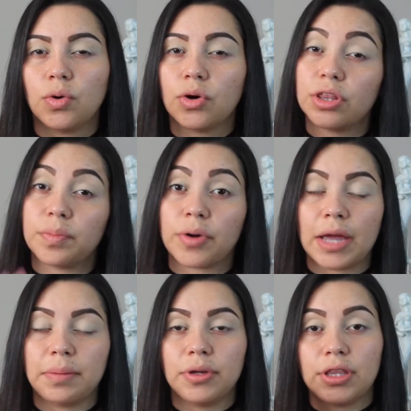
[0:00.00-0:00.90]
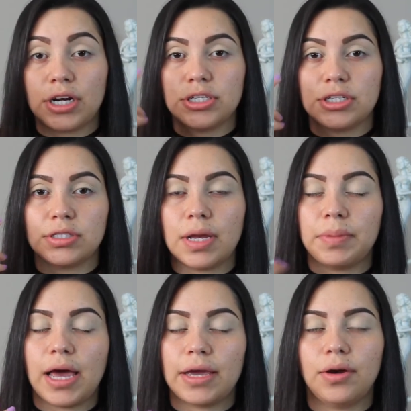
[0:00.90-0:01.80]
or the primer that I just
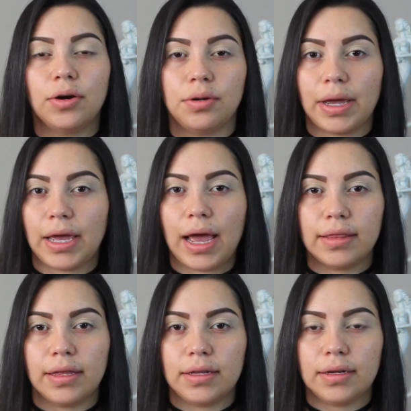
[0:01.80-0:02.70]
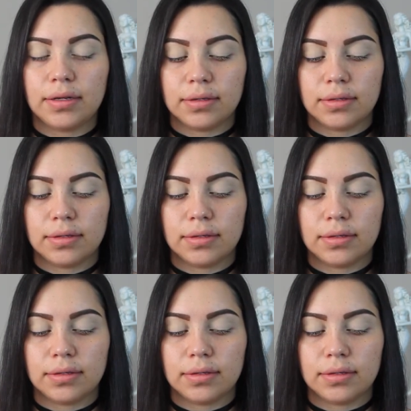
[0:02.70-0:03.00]
applied on my eyelid.